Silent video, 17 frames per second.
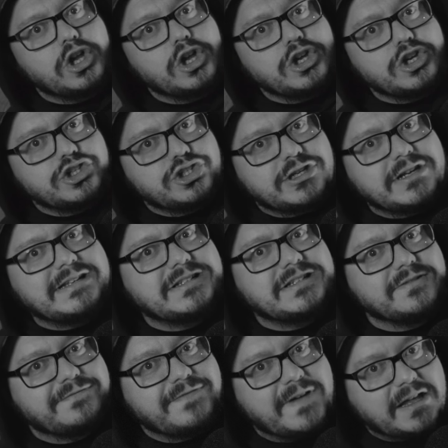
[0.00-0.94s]
she
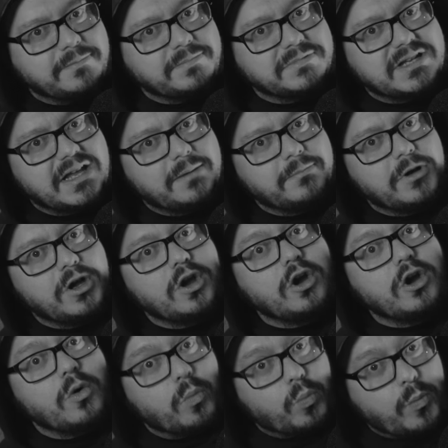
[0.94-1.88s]
defamed him
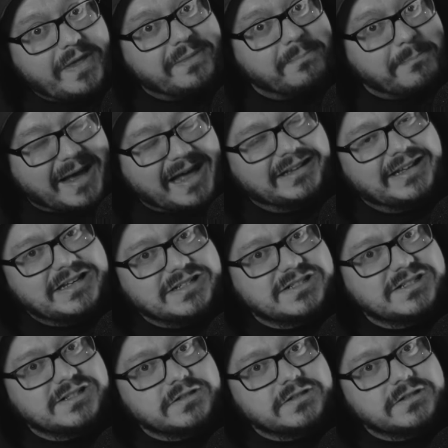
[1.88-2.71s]
with malice